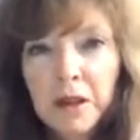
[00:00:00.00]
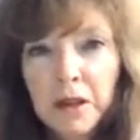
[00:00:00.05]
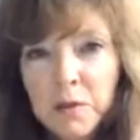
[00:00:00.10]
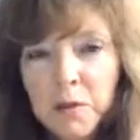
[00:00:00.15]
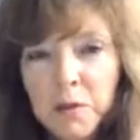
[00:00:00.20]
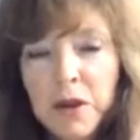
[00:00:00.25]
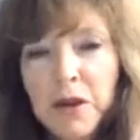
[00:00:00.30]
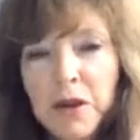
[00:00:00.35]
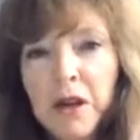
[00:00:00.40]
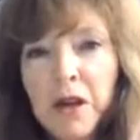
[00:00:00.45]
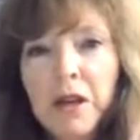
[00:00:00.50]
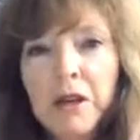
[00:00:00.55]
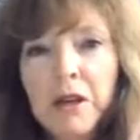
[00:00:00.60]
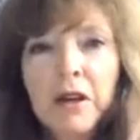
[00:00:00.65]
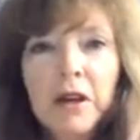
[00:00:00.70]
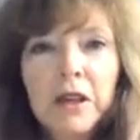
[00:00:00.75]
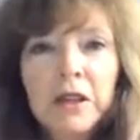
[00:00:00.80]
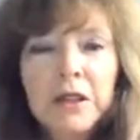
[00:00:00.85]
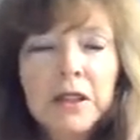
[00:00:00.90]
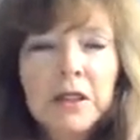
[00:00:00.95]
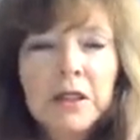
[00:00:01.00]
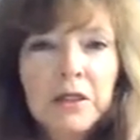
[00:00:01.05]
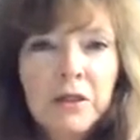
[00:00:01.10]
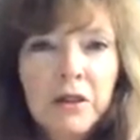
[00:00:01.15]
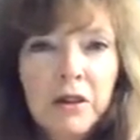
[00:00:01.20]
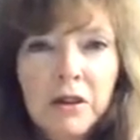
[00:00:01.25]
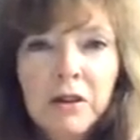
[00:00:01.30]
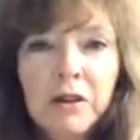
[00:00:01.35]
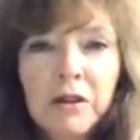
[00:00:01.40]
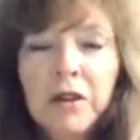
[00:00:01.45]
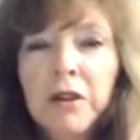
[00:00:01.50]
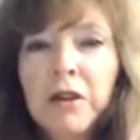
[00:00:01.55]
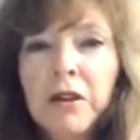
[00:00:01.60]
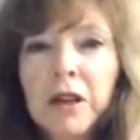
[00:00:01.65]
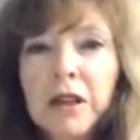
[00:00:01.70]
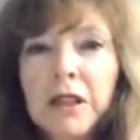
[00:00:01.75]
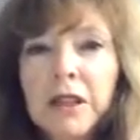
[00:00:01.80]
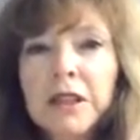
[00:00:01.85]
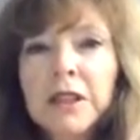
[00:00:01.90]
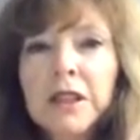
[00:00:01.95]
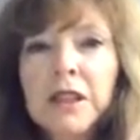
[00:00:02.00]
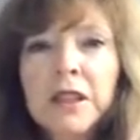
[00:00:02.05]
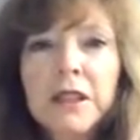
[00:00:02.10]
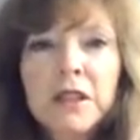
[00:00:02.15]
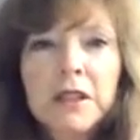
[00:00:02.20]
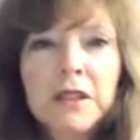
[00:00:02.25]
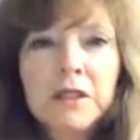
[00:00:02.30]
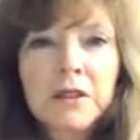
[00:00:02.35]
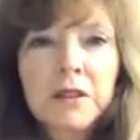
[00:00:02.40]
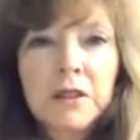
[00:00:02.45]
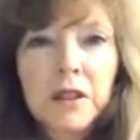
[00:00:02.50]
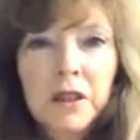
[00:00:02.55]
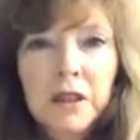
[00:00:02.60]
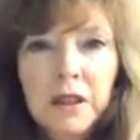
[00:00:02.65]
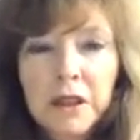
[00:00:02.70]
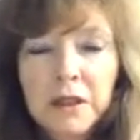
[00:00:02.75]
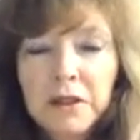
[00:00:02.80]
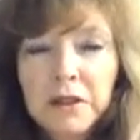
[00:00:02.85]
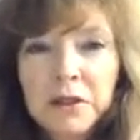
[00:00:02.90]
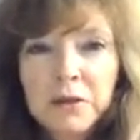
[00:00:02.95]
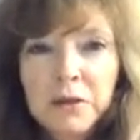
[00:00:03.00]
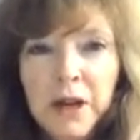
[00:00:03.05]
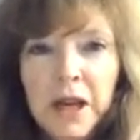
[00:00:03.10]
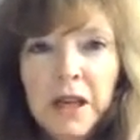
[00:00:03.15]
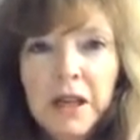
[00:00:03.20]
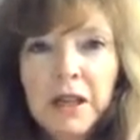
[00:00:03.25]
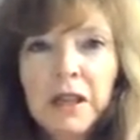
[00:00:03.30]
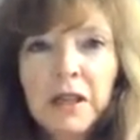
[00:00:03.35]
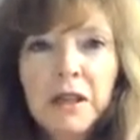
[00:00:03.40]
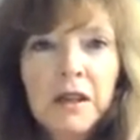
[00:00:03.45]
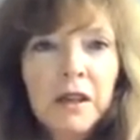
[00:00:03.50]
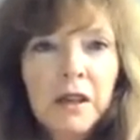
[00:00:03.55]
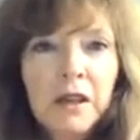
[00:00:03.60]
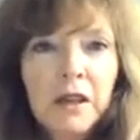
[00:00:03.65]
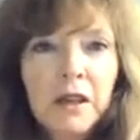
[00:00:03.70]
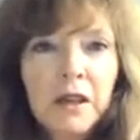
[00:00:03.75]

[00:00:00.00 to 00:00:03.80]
community currencies, local currencies, trade